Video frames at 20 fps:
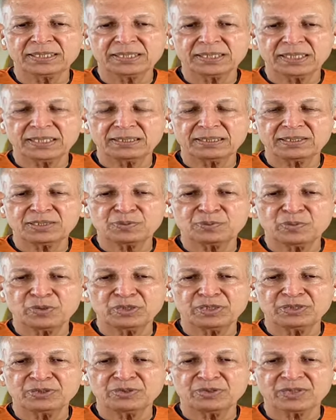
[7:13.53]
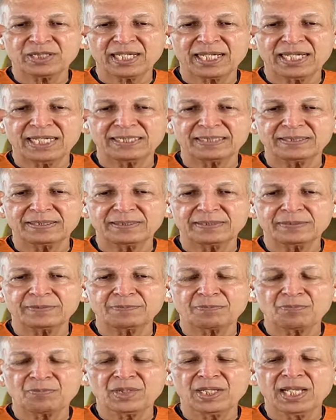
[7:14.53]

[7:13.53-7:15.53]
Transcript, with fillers: tennis ball in your hand,